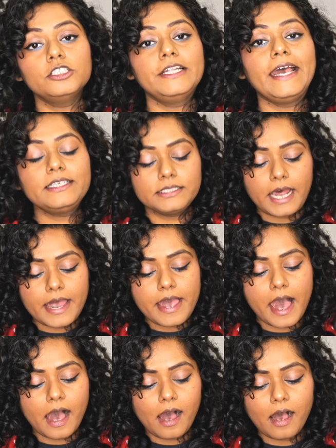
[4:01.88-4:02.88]
And next, I
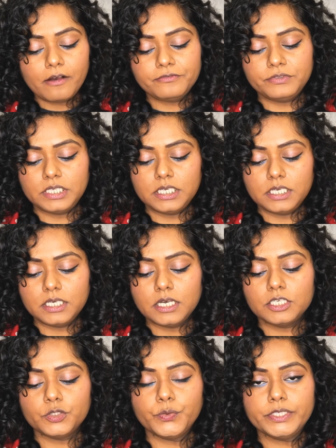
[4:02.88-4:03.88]
have the
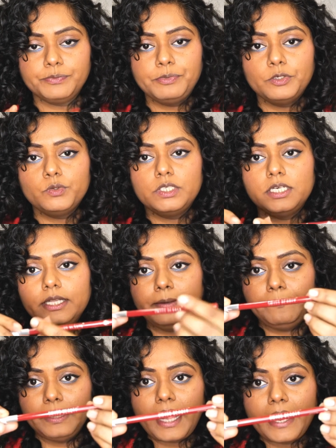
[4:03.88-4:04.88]
Swiss Beauty
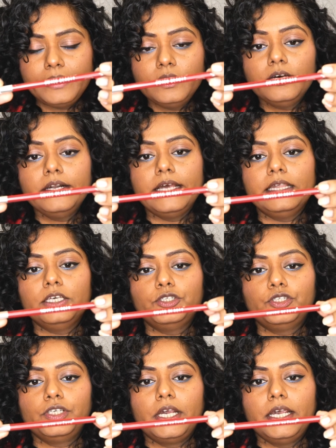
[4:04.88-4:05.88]
lip liner in the
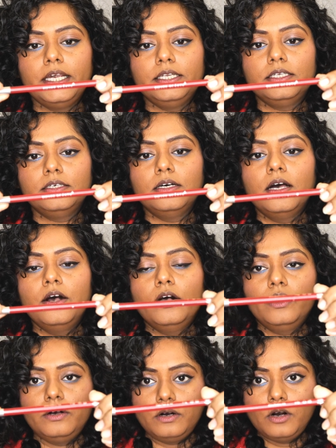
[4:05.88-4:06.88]
shade
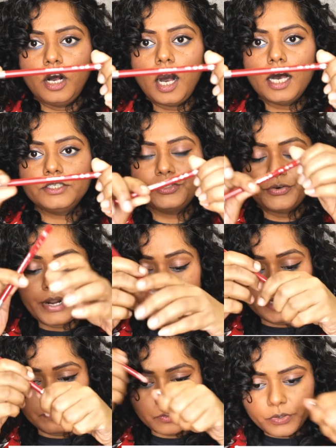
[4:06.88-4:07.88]
Hot
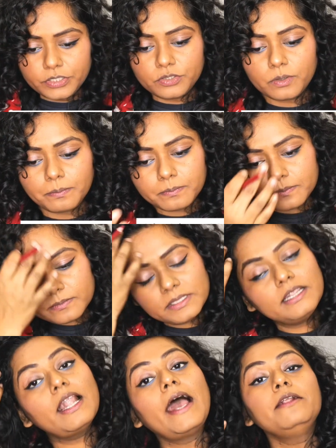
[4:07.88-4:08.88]
Red. I'm going to
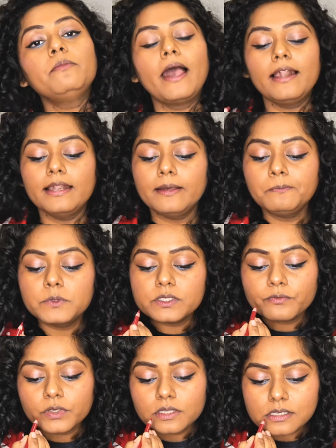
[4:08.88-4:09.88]
line my
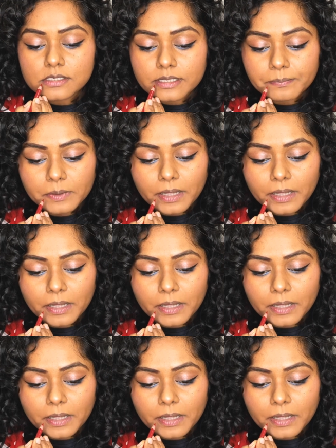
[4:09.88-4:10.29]
lips with this lip